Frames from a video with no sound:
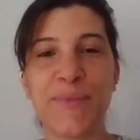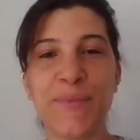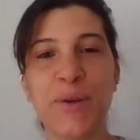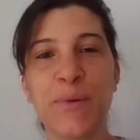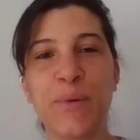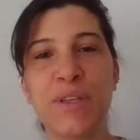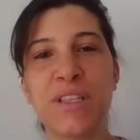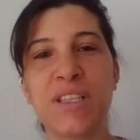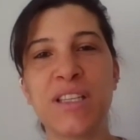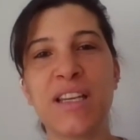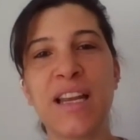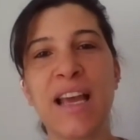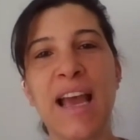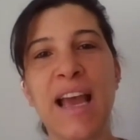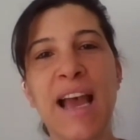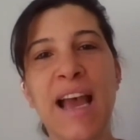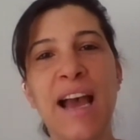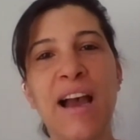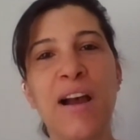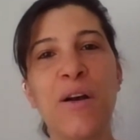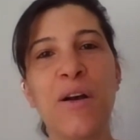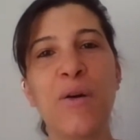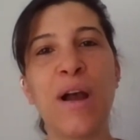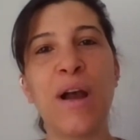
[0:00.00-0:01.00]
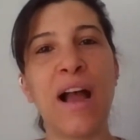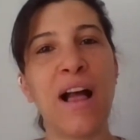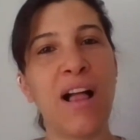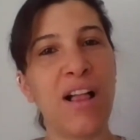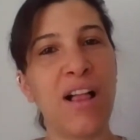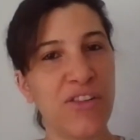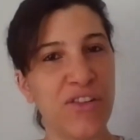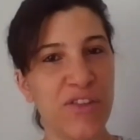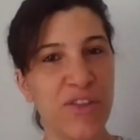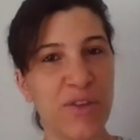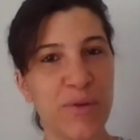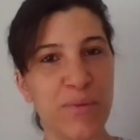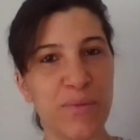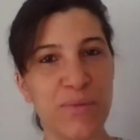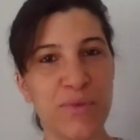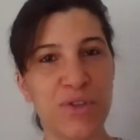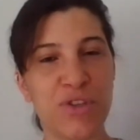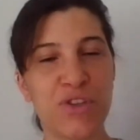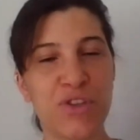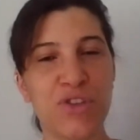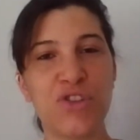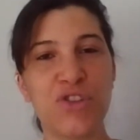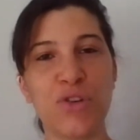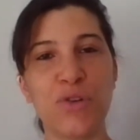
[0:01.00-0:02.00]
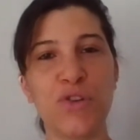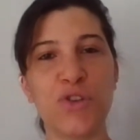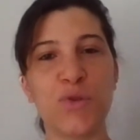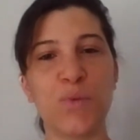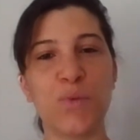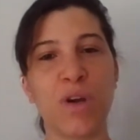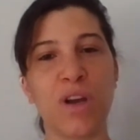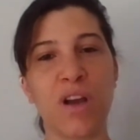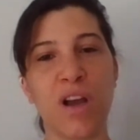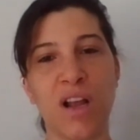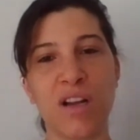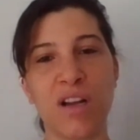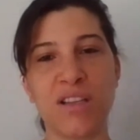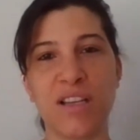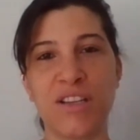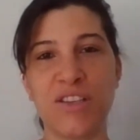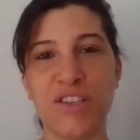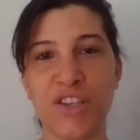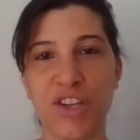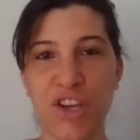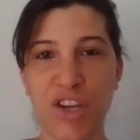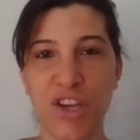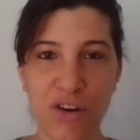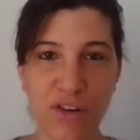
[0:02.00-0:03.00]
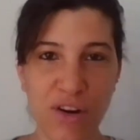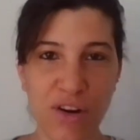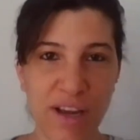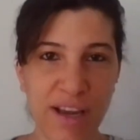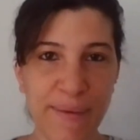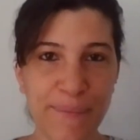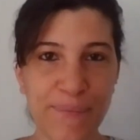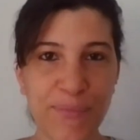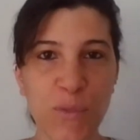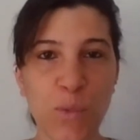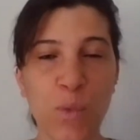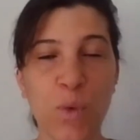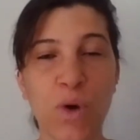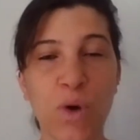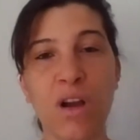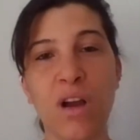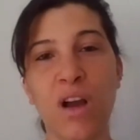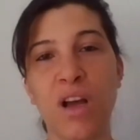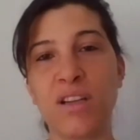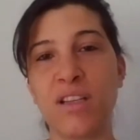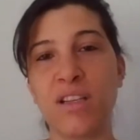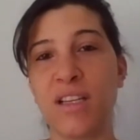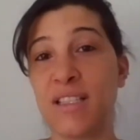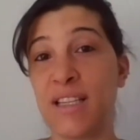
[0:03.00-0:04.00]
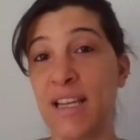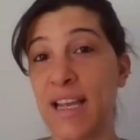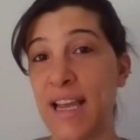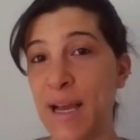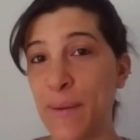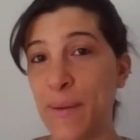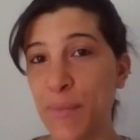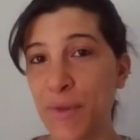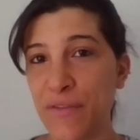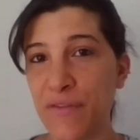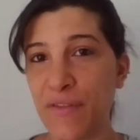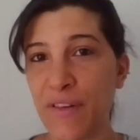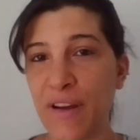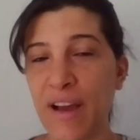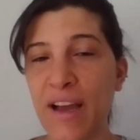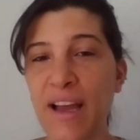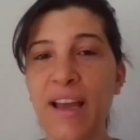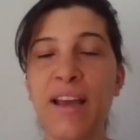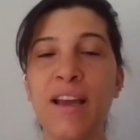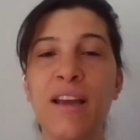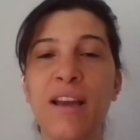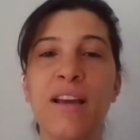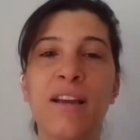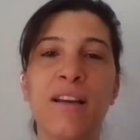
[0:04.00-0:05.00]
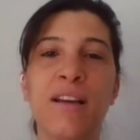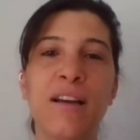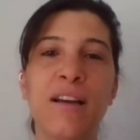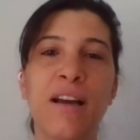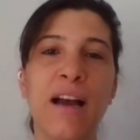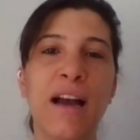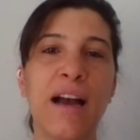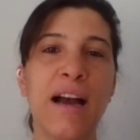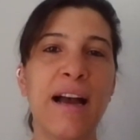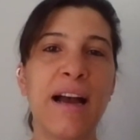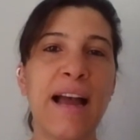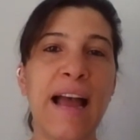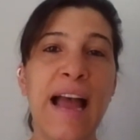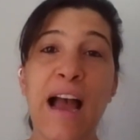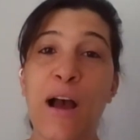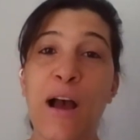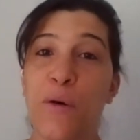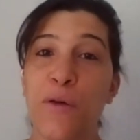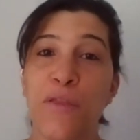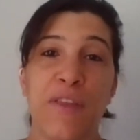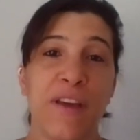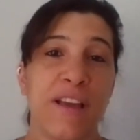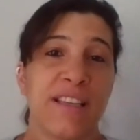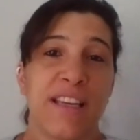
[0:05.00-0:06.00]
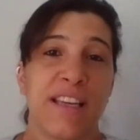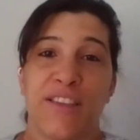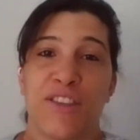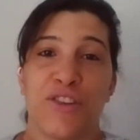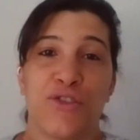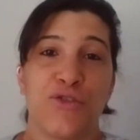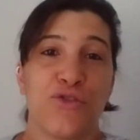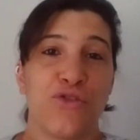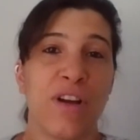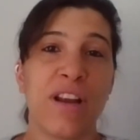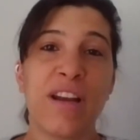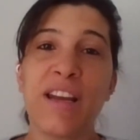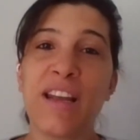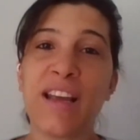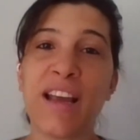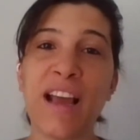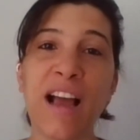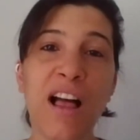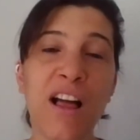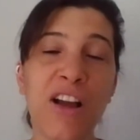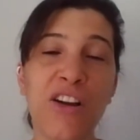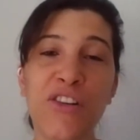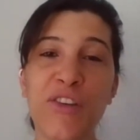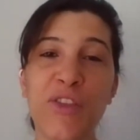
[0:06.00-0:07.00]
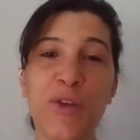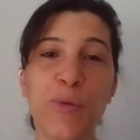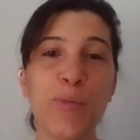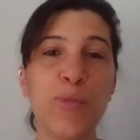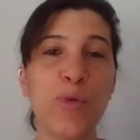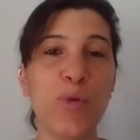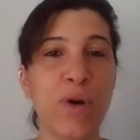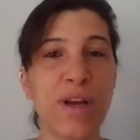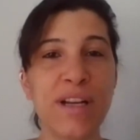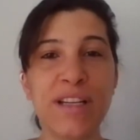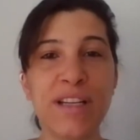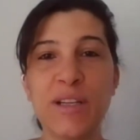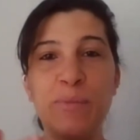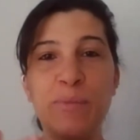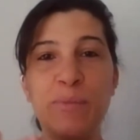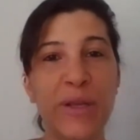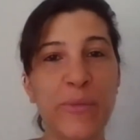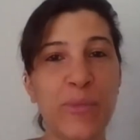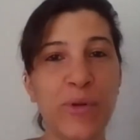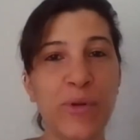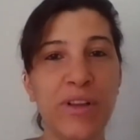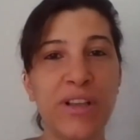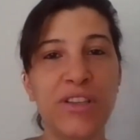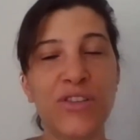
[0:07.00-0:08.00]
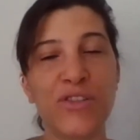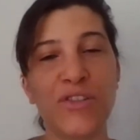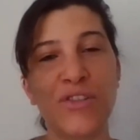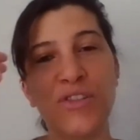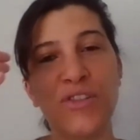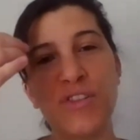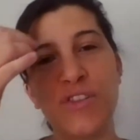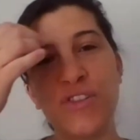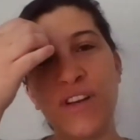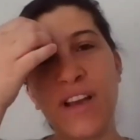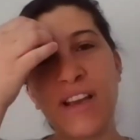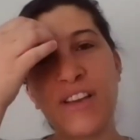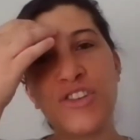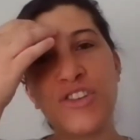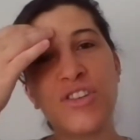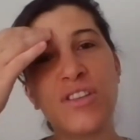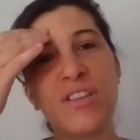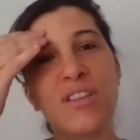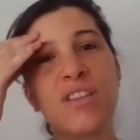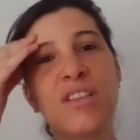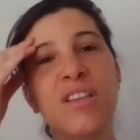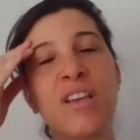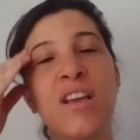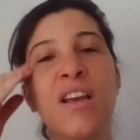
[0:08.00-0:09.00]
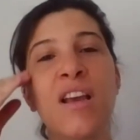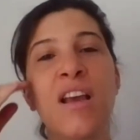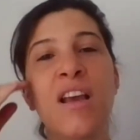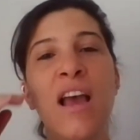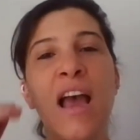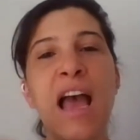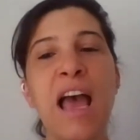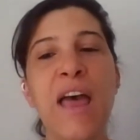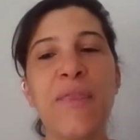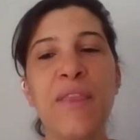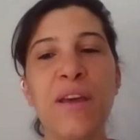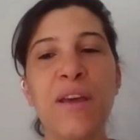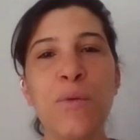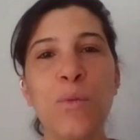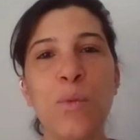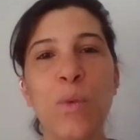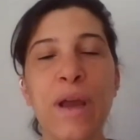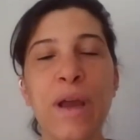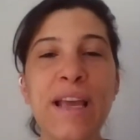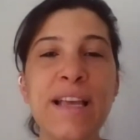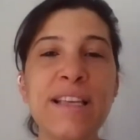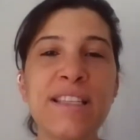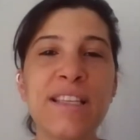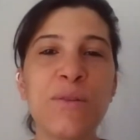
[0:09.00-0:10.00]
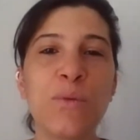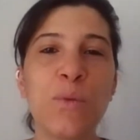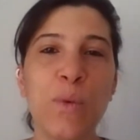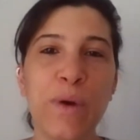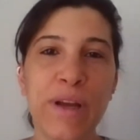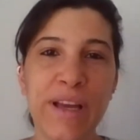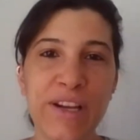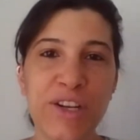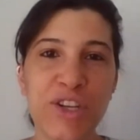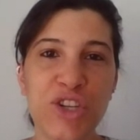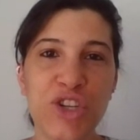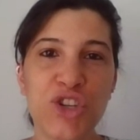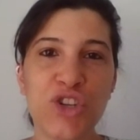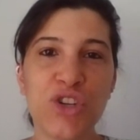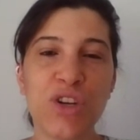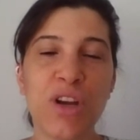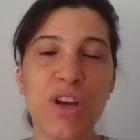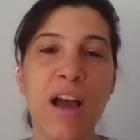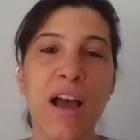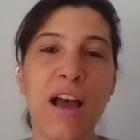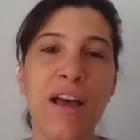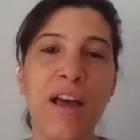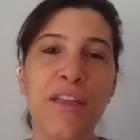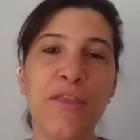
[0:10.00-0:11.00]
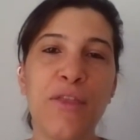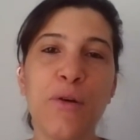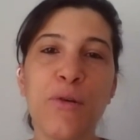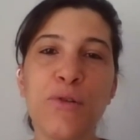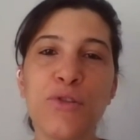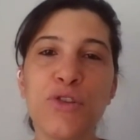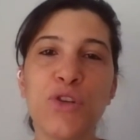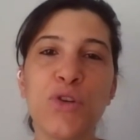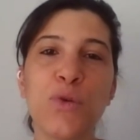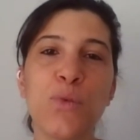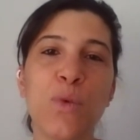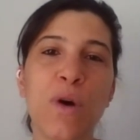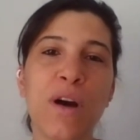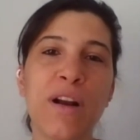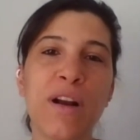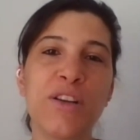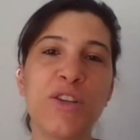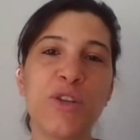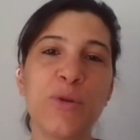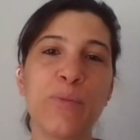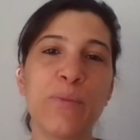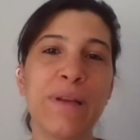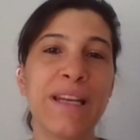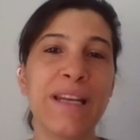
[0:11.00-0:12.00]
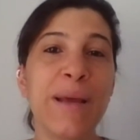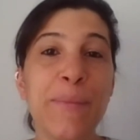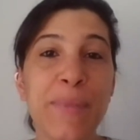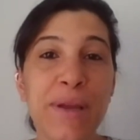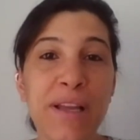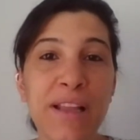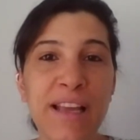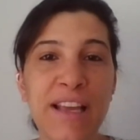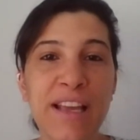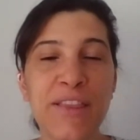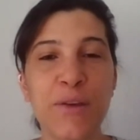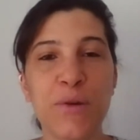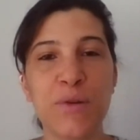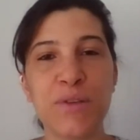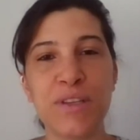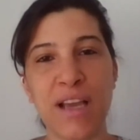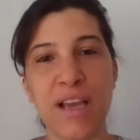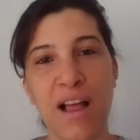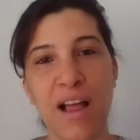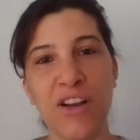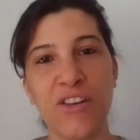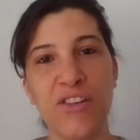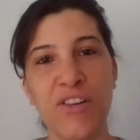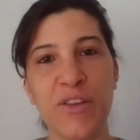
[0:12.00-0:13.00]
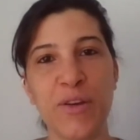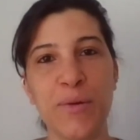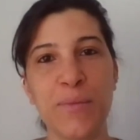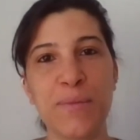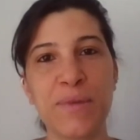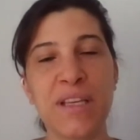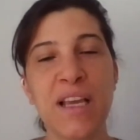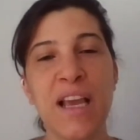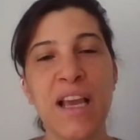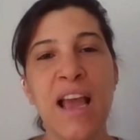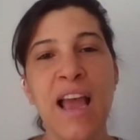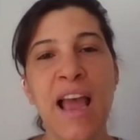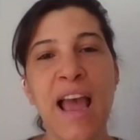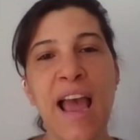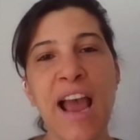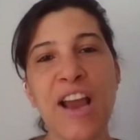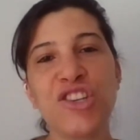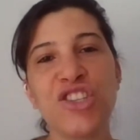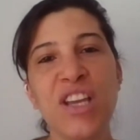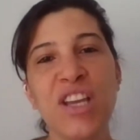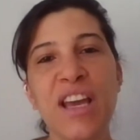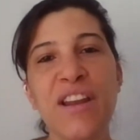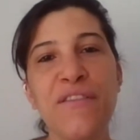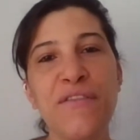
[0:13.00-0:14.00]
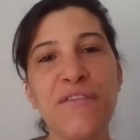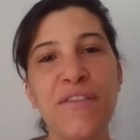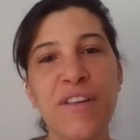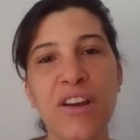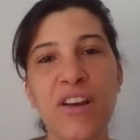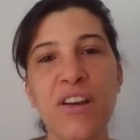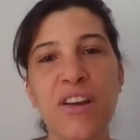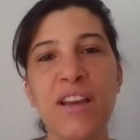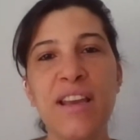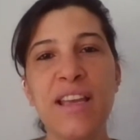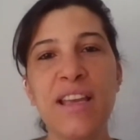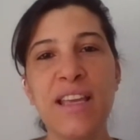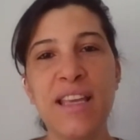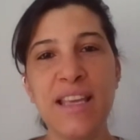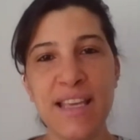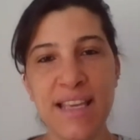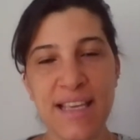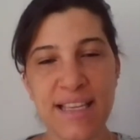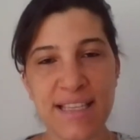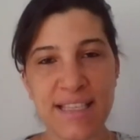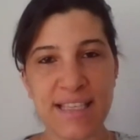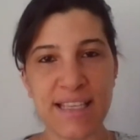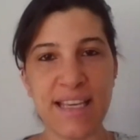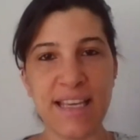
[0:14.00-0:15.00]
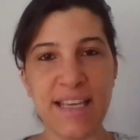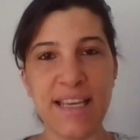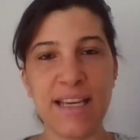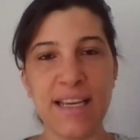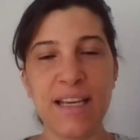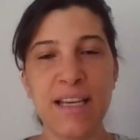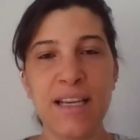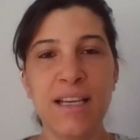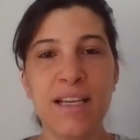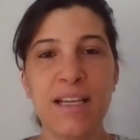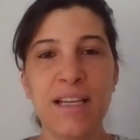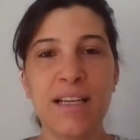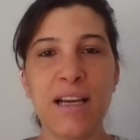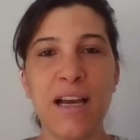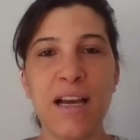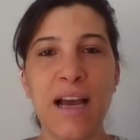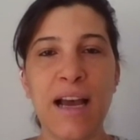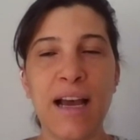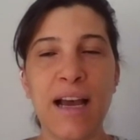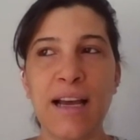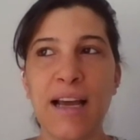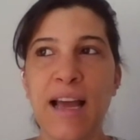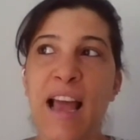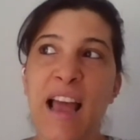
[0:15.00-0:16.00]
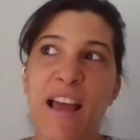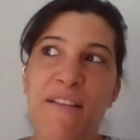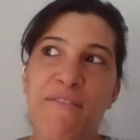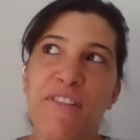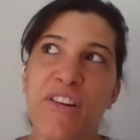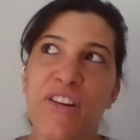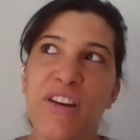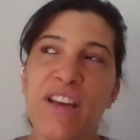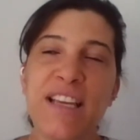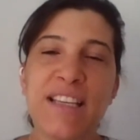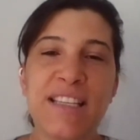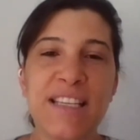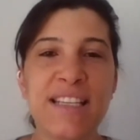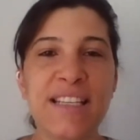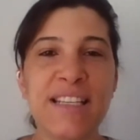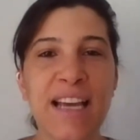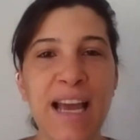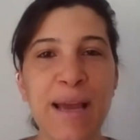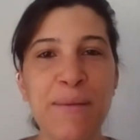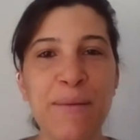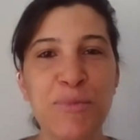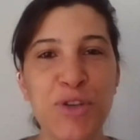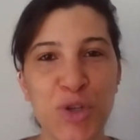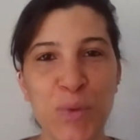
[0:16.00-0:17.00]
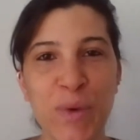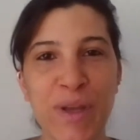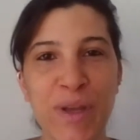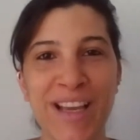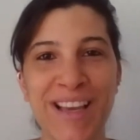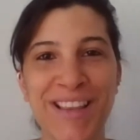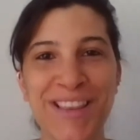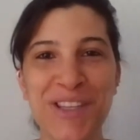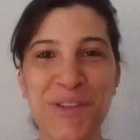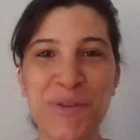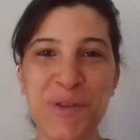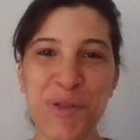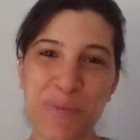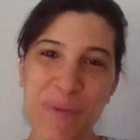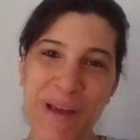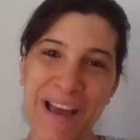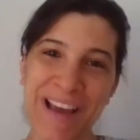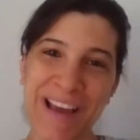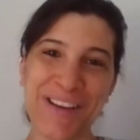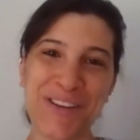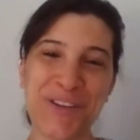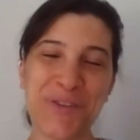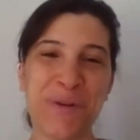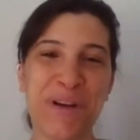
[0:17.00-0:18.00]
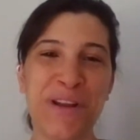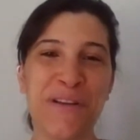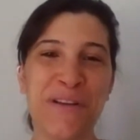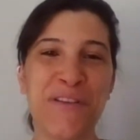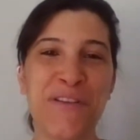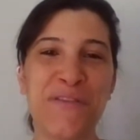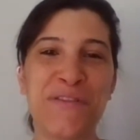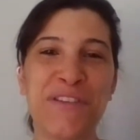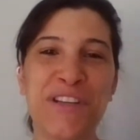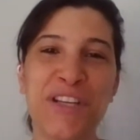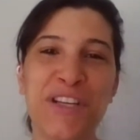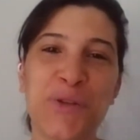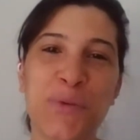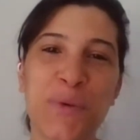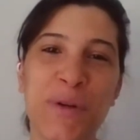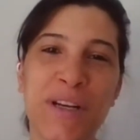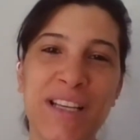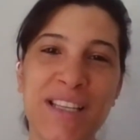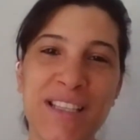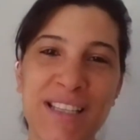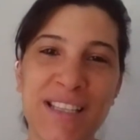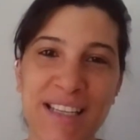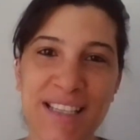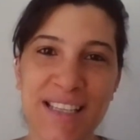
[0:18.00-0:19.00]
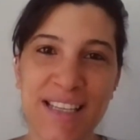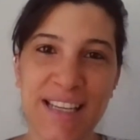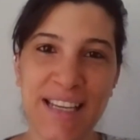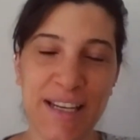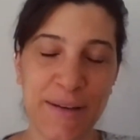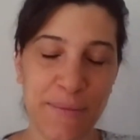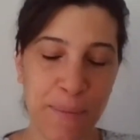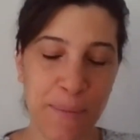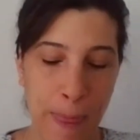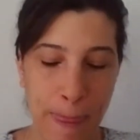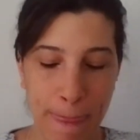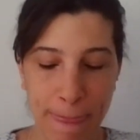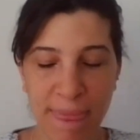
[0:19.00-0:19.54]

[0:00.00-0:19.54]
It was in how algorithms chose what content to curate, what content to amplify, how things like the trending algorithm pointed people in certain directions, and then ways in which those who wanted to manipulate those algorithms actually had a very easy time doing it. This was back in 2015, 2016.